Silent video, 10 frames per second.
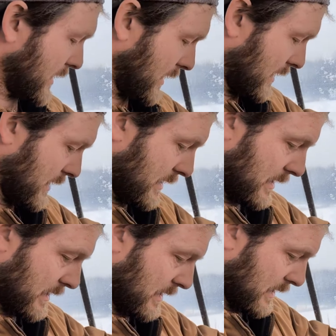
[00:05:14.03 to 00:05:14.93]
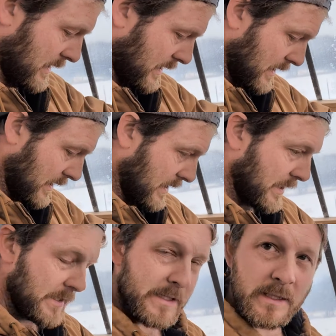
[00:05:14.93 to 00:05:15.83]
like
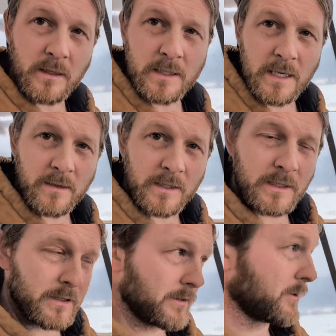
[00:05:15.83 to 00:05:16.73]
it's sunk down in the dirt a